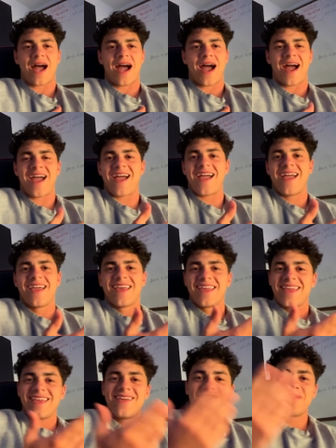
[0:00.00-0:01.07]
I,
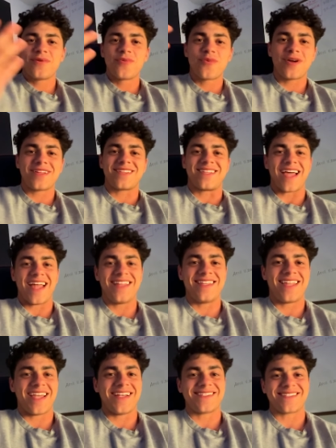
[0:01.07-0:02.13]
even with 10
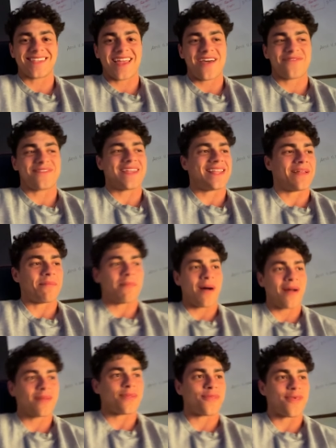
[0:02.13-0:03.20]
days left in the
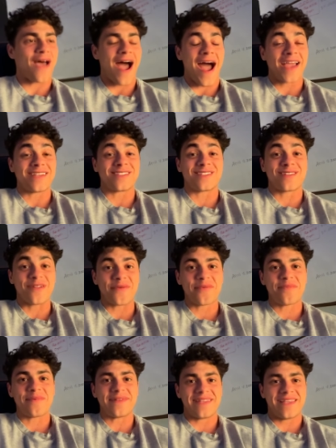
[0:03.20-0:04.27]
month, I still
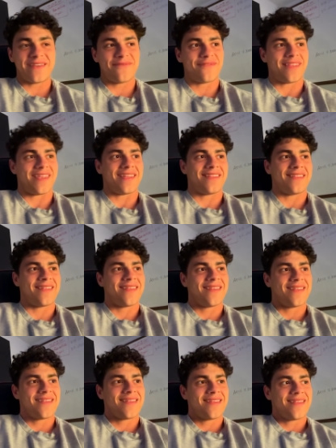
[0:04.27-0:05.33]
believed it.
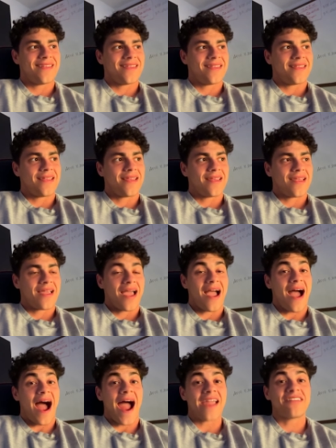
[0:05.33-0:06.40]

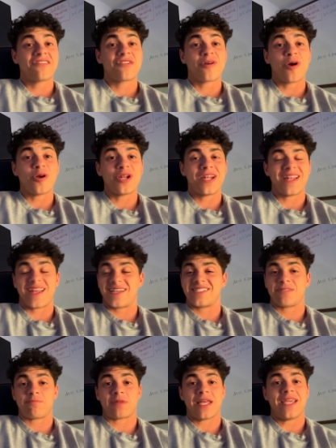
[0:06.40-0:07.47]
I couldn't
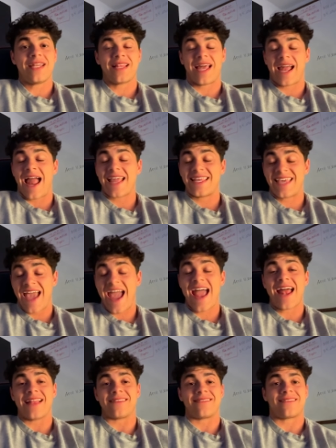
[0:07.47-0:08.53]
explain, like, I
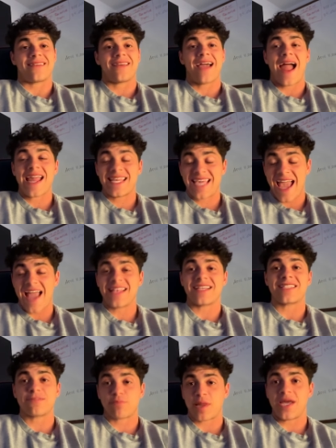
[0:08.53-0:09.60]
can't. I can't
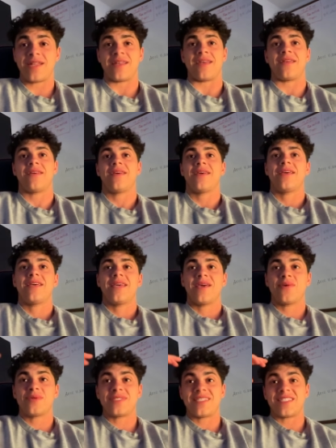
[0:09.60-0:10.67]
explain it. It
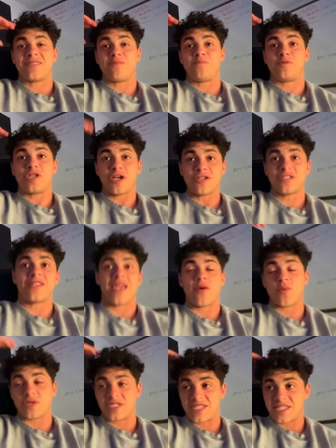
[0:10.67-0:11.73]
was this just, it
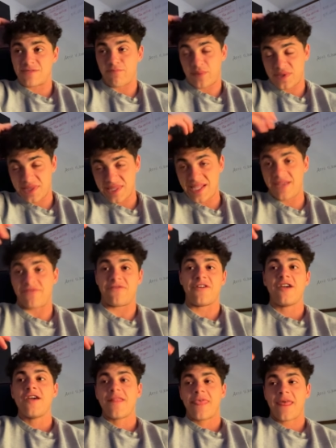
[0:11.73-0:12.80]
was this
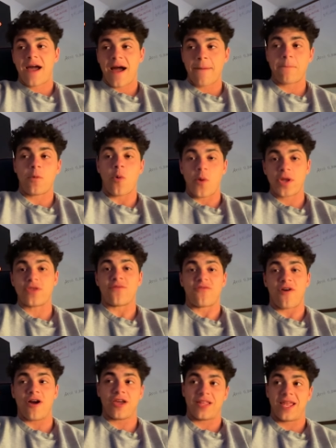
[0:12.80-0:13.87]
belief that I'm going to
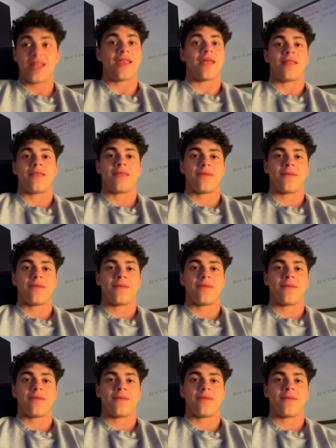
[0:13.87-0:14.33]
fucking hit it.